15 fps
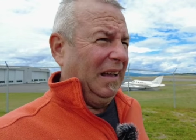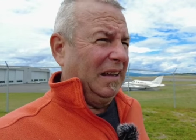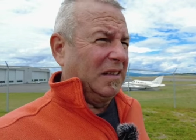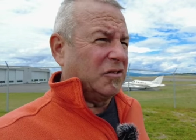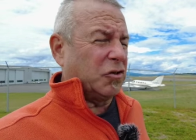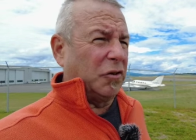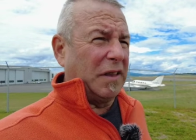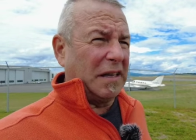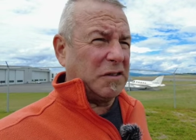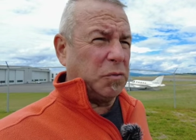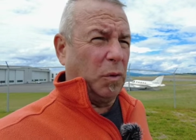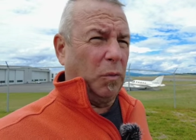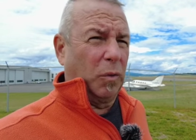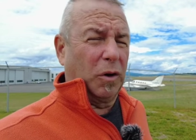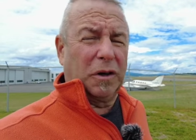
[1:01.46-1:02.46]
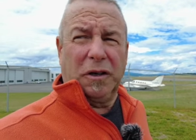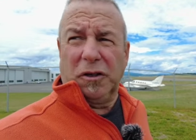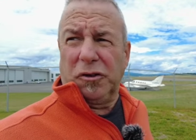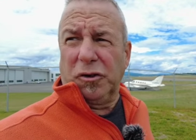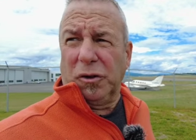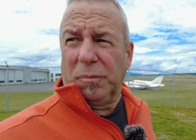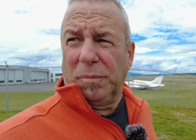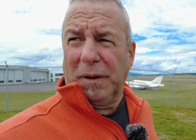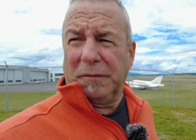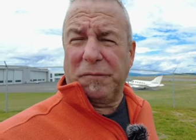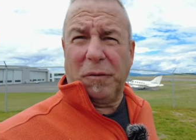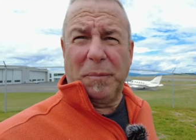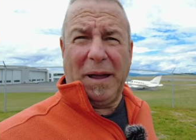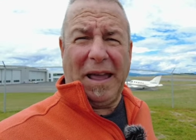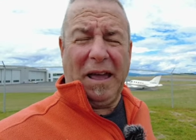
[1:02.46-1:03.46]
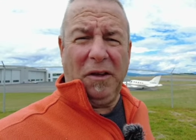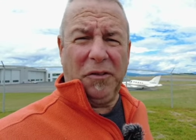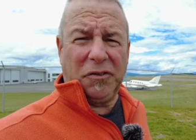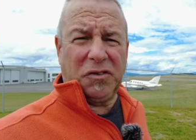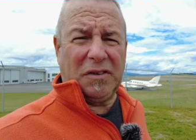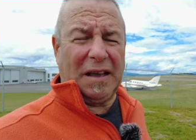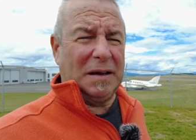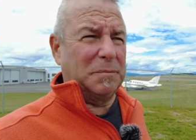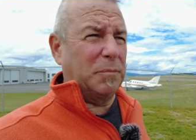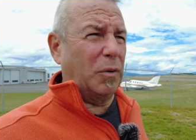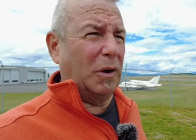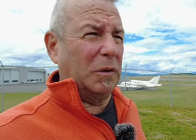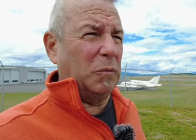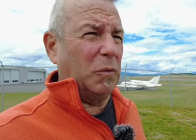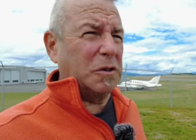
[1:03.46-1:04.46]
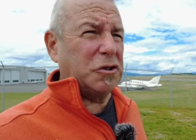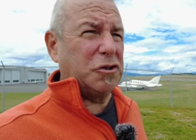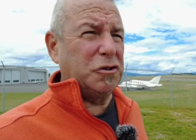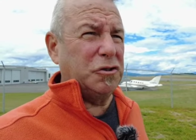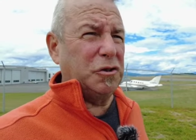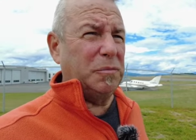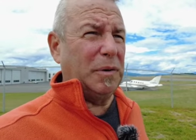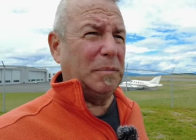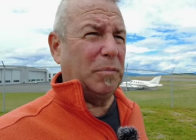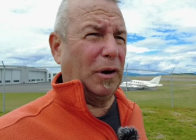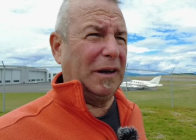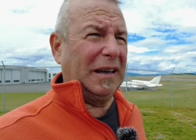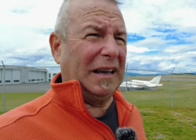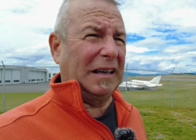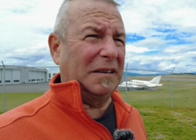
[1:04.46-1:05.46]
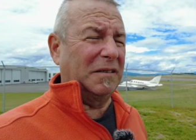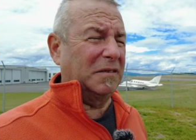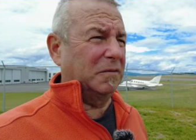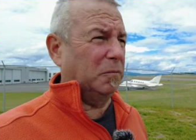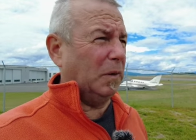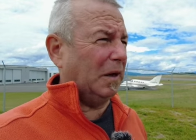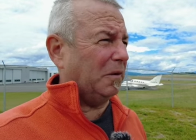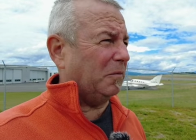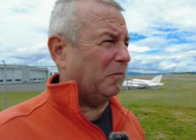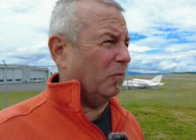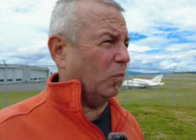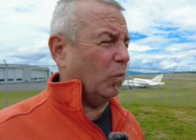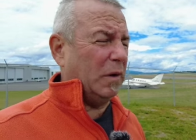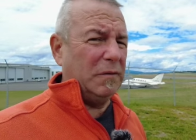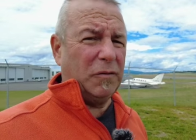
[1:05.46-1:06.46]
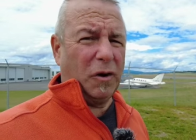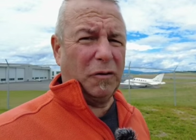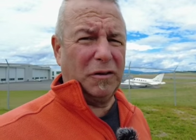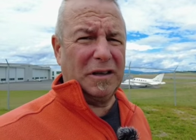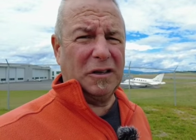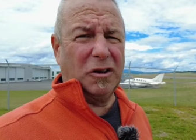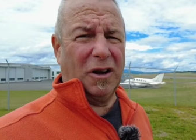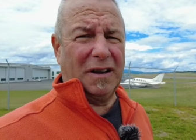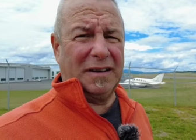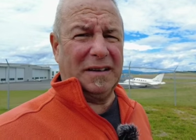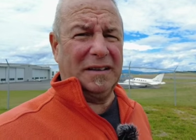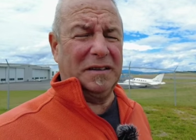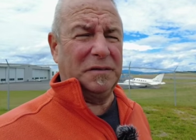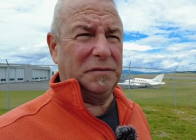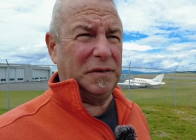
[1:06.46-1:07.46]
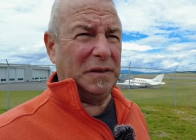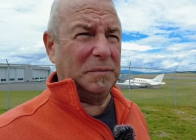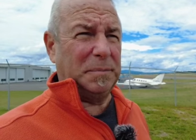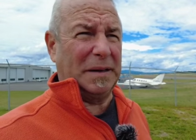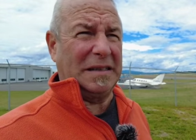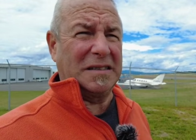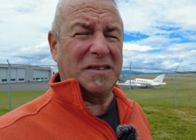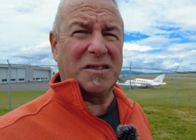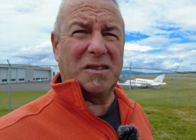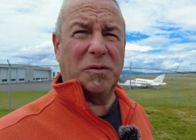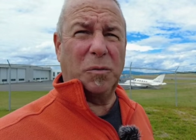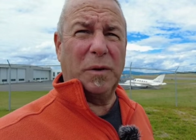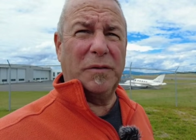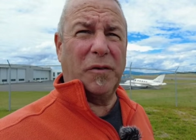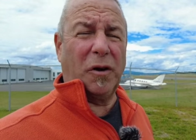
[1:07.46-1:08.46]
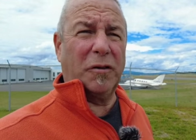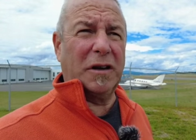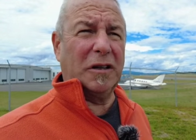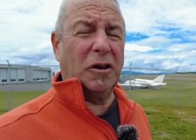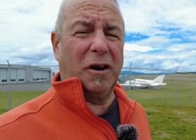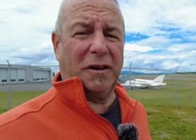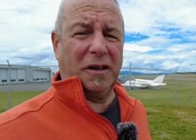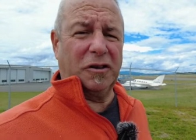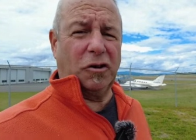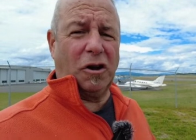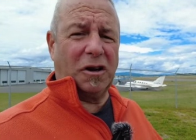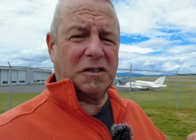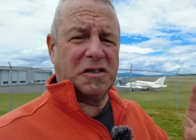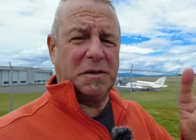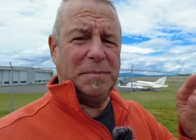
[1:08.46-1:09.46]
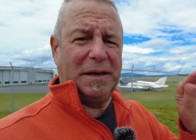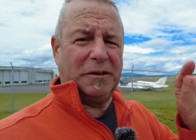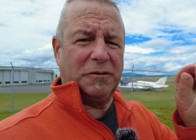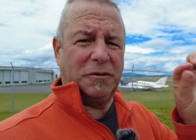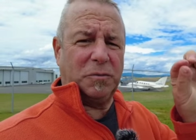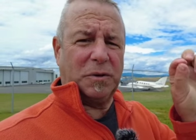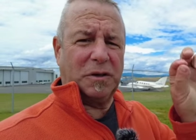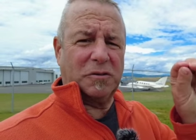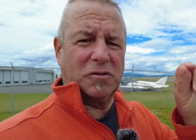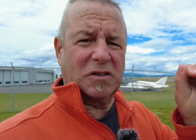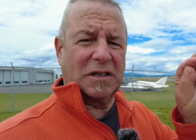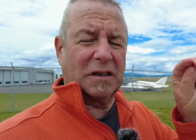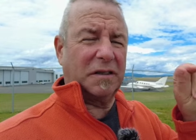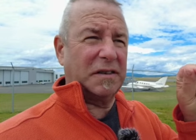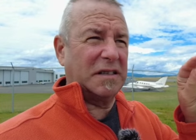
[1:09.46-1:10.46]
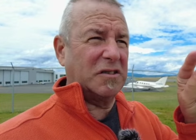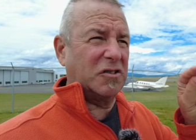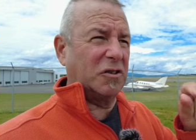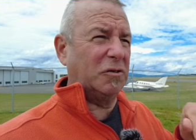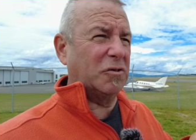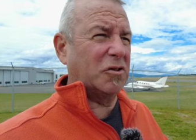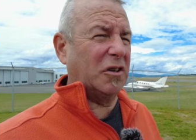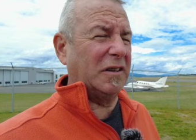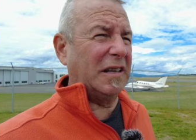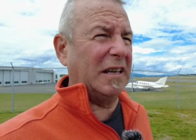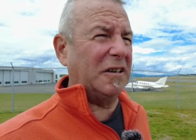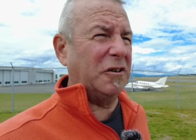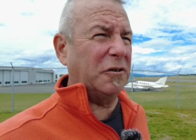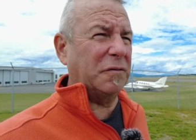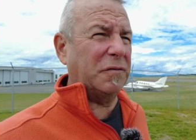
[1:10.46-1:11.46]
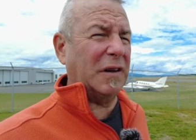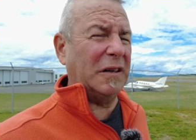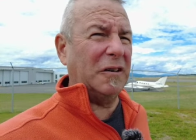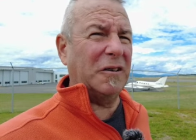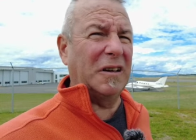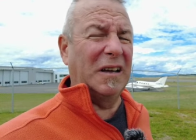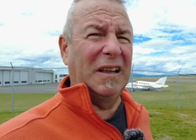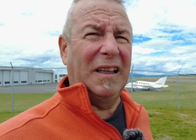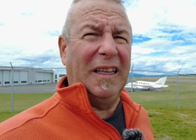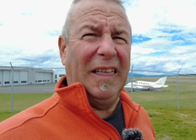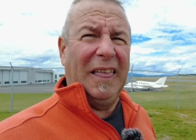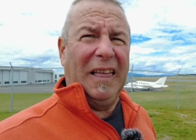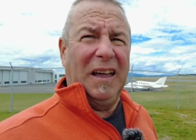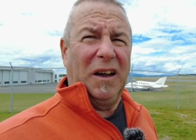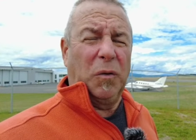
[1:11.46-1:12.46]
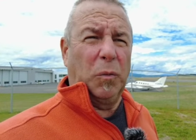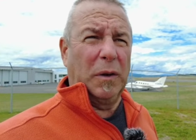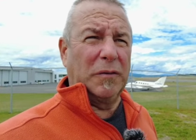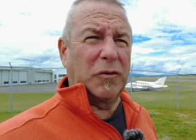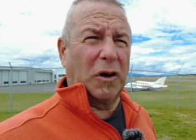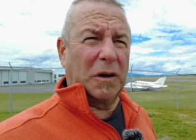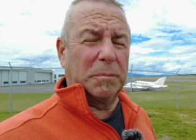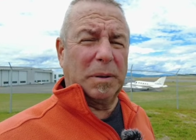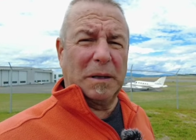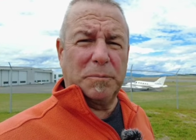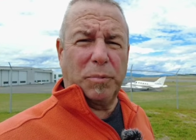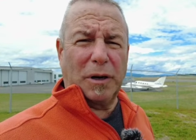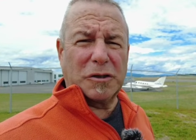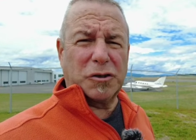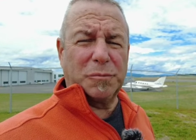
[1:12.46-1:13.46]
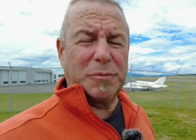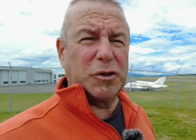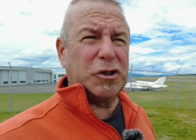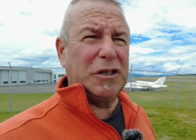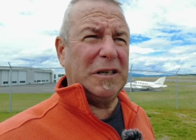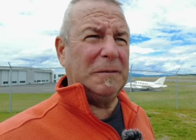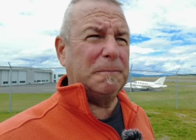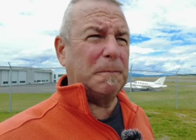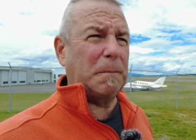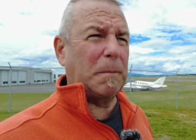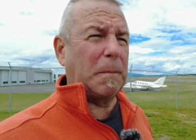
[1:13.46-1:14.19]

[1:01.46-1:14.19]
So that's what we're going to do. But from a health standpoint, what should you be bringing? Well, we've already got in the Philippines, we've already got an oximeter, one of those little things that goes on the end of your finger. We've got a blood pressure machine.